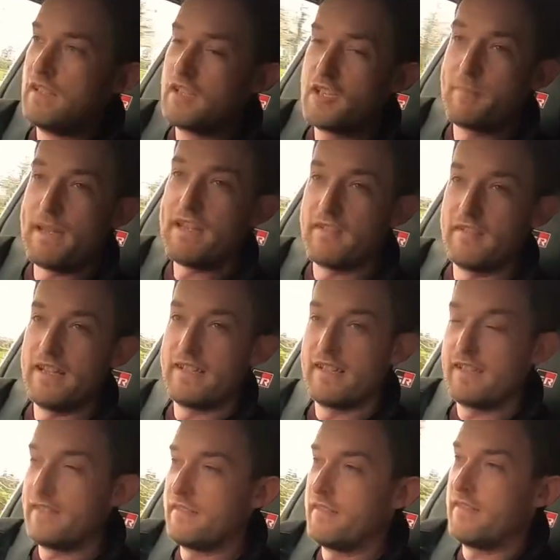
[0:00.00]
speaker
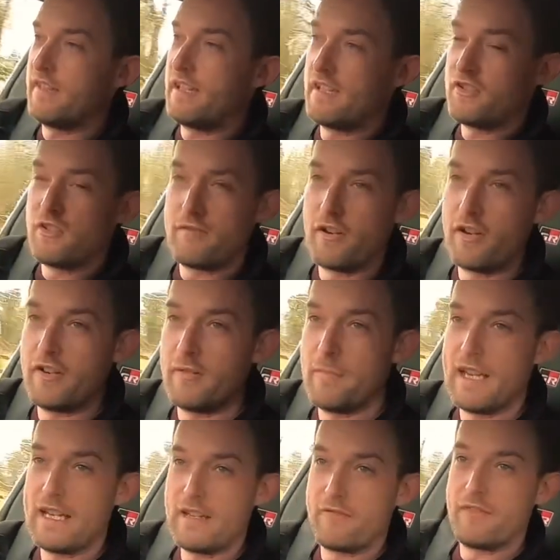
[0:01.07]
aided, as you've heard in
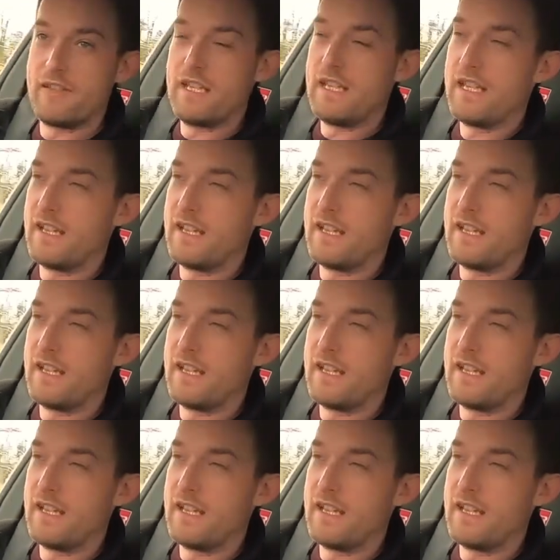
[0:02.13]
many of the